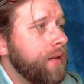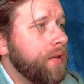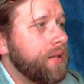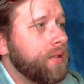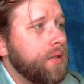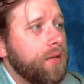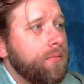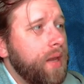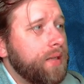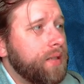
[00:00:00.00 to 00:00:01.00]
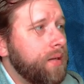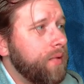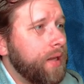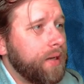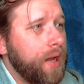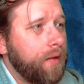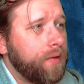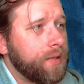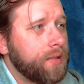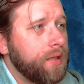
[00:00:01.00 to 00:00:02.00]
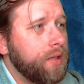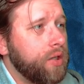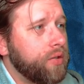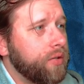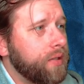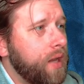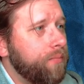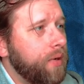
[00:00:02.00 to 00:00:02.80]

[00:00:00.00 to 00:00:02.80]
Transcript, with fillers: This uh, may seem like an obvious initial step,